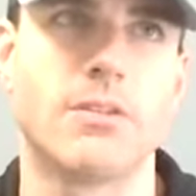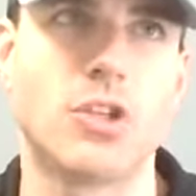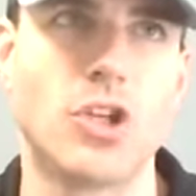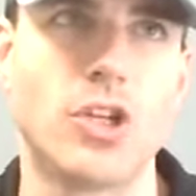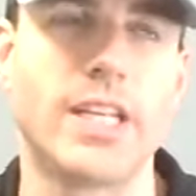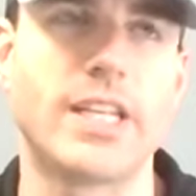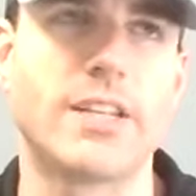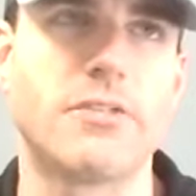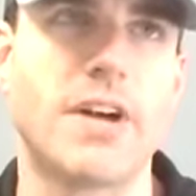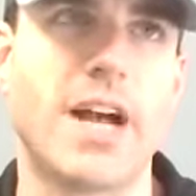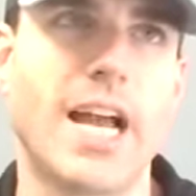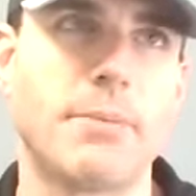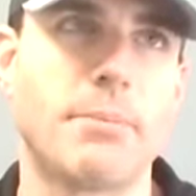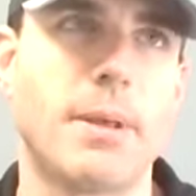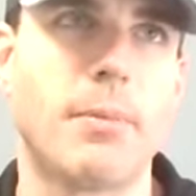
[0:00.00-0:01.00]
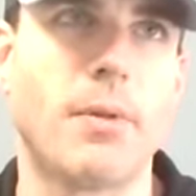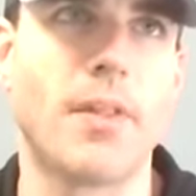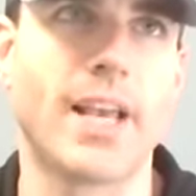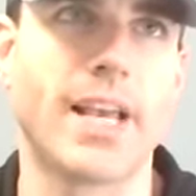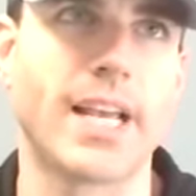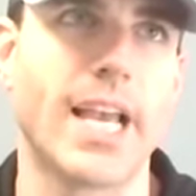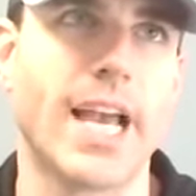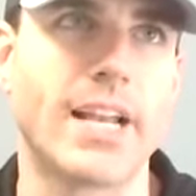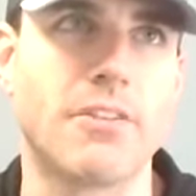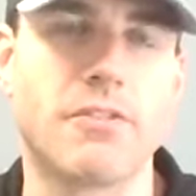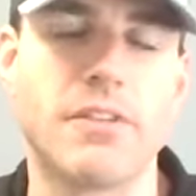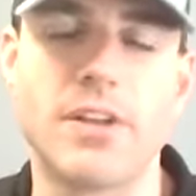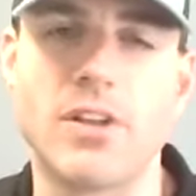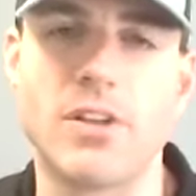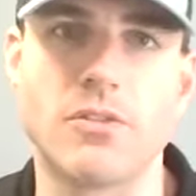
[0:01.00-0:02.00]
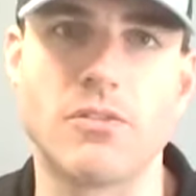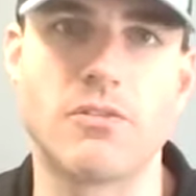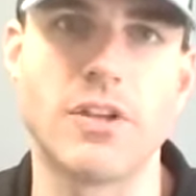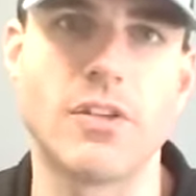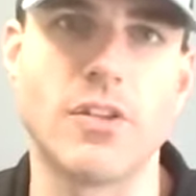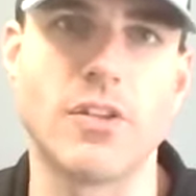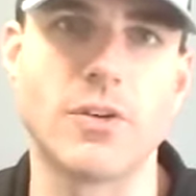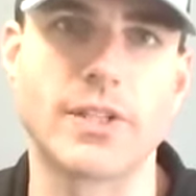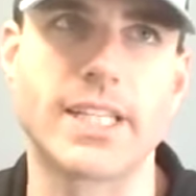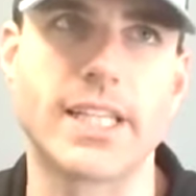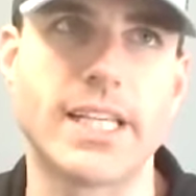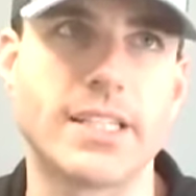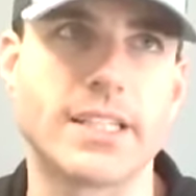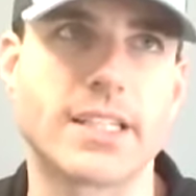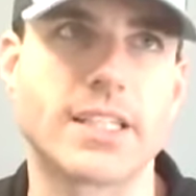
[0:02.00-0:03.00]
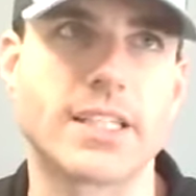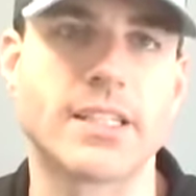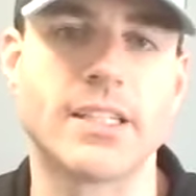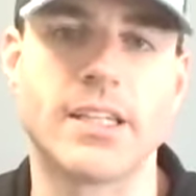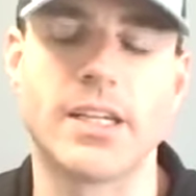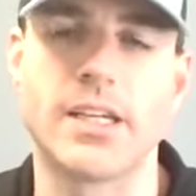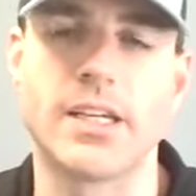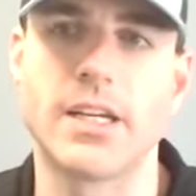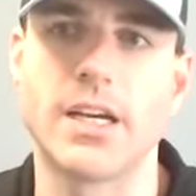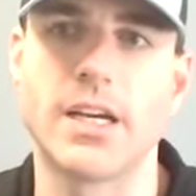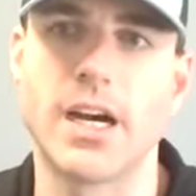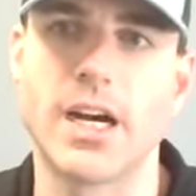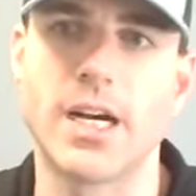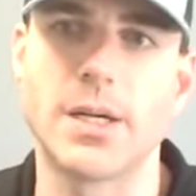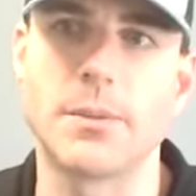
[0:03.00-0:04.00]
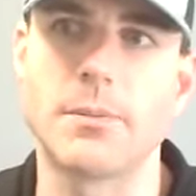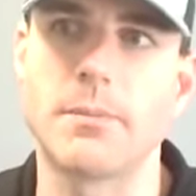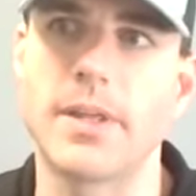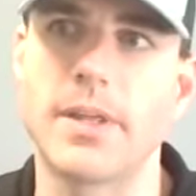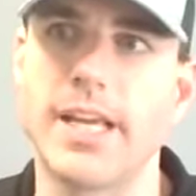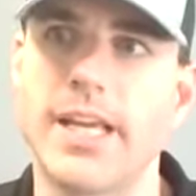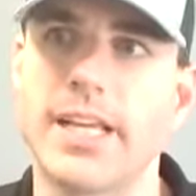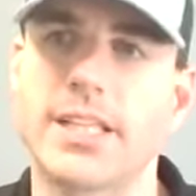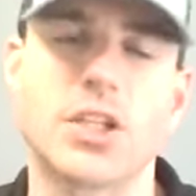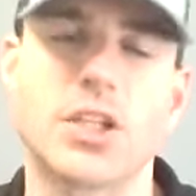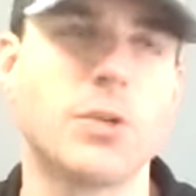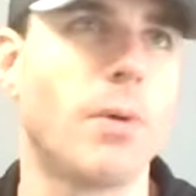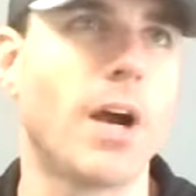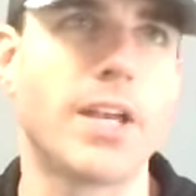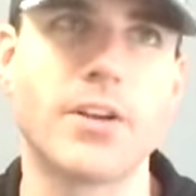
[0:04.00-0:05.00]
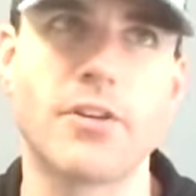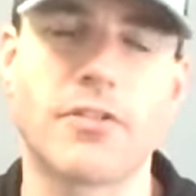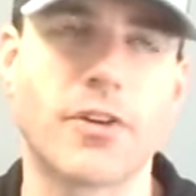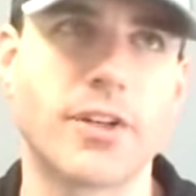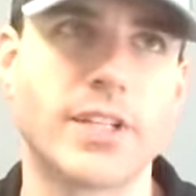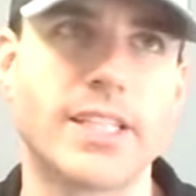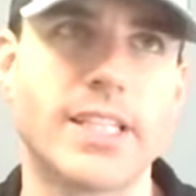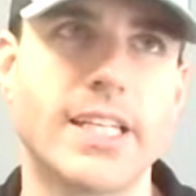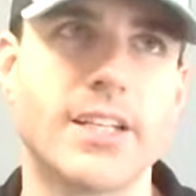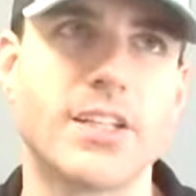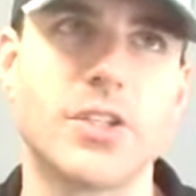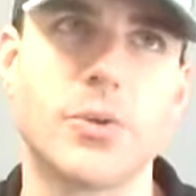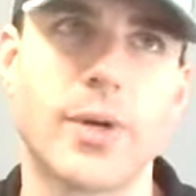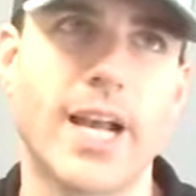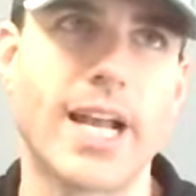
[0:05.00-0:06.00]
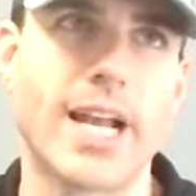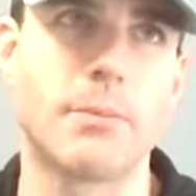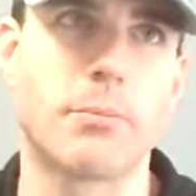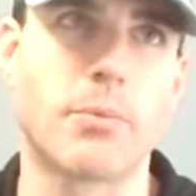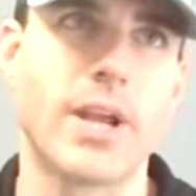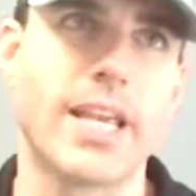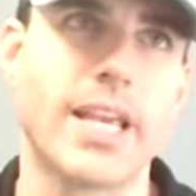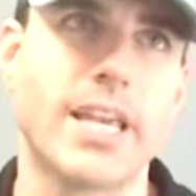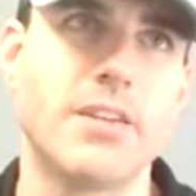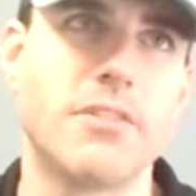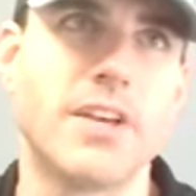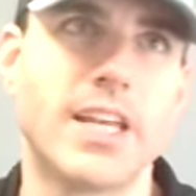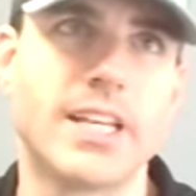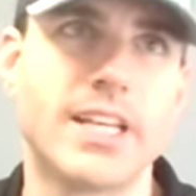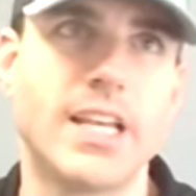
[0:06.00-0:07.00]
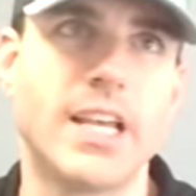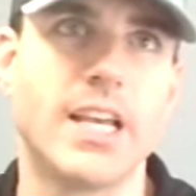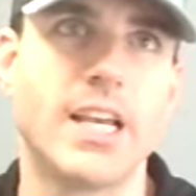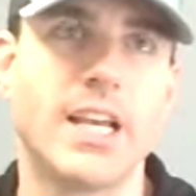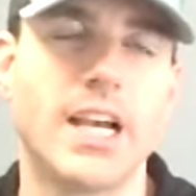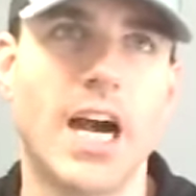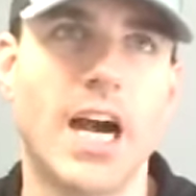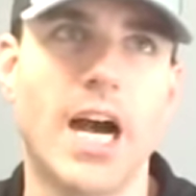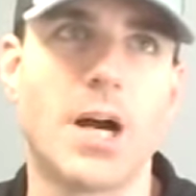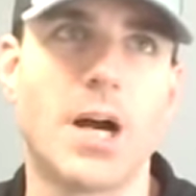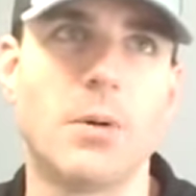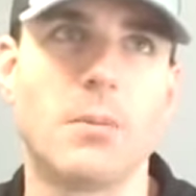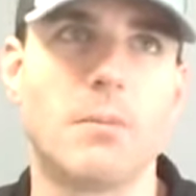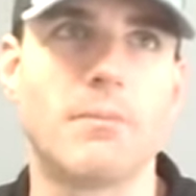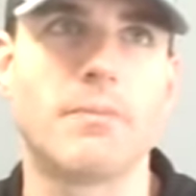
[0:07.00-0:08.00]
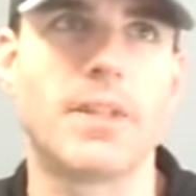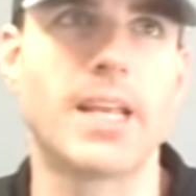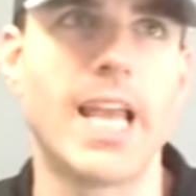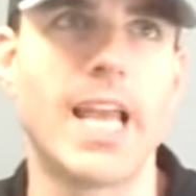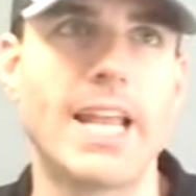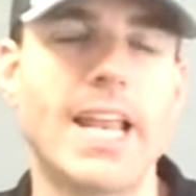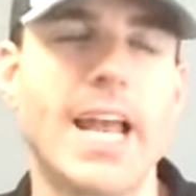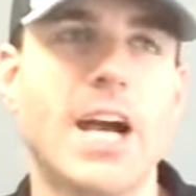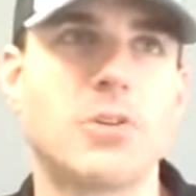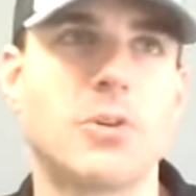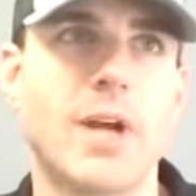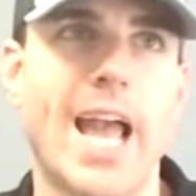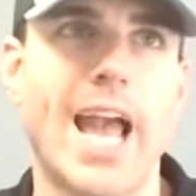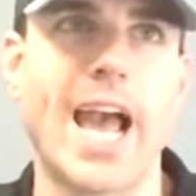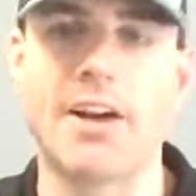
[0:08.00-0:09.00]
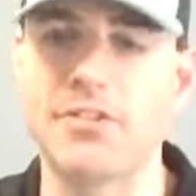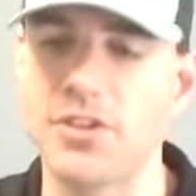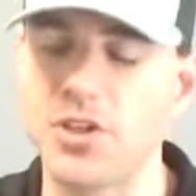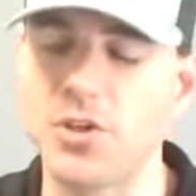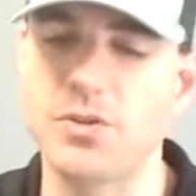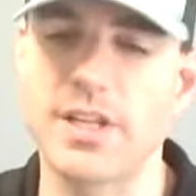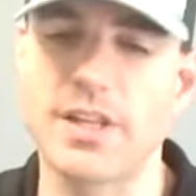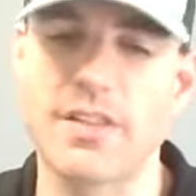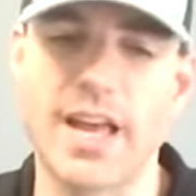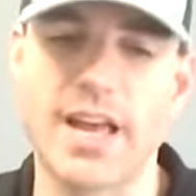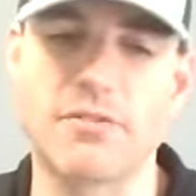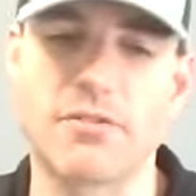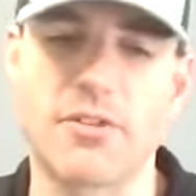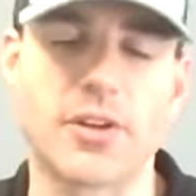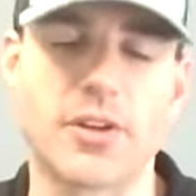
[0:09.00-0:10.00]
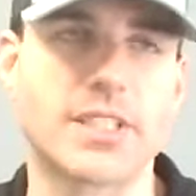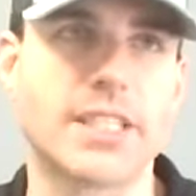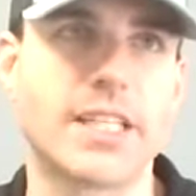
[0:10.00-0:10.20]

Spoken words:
you need to find people that can kind of fill those seats. So you bought your first deal, you were kind of break even. And now after you did that first